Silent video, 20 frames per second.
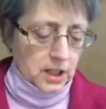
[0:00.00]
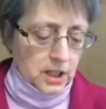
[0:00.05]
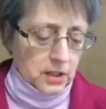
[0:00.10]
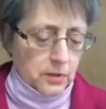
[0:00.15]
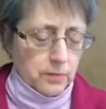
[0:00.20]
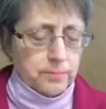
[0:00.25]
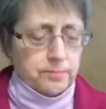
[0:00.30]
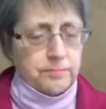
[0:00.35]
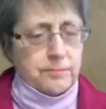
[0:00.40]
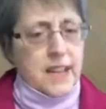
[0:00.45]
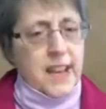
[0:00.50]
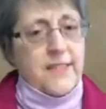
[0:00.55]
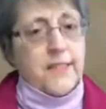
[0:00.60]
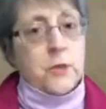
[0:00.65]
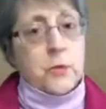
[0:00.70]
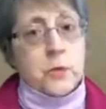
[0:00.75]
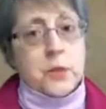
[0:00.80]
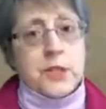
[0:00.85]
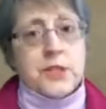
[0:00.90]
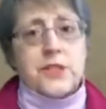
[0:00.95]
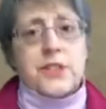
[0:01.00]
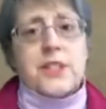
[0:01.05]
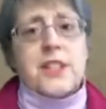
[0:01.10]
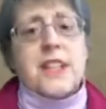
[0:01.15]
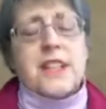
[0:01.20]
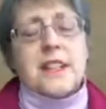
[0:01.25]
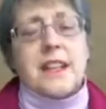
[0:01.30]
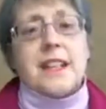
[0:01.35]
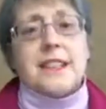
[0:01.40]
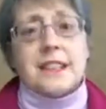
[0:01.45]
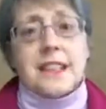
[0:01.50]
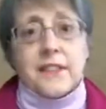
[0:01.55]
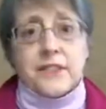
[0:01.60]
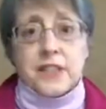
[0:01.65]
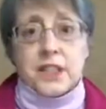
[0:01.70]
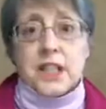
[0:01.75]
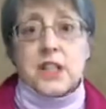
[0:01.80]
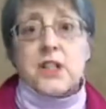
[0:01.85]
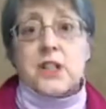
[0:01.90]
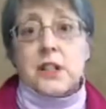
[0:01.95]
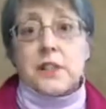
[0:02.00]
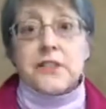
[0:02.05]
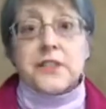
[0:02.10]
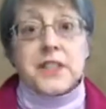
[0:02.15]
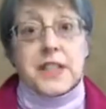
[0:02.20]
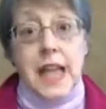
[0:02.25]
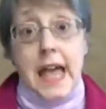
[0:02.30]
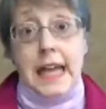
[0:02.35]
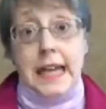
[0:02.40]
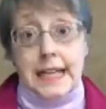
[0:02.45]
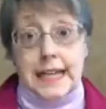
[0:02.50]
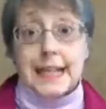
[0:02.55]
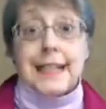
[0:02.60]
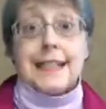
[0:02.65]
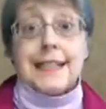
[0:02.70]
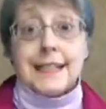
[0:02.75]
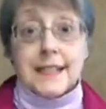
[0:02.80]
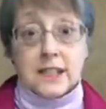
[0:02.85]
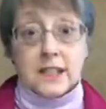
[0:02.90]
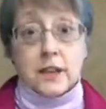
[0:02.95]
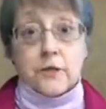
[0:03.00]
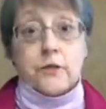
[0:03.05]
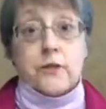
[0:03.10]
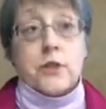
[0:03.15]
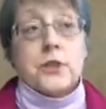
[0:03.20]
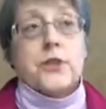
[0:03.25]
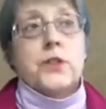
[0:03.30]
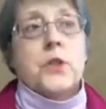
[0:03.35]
know, everyone's definition of sanity is different,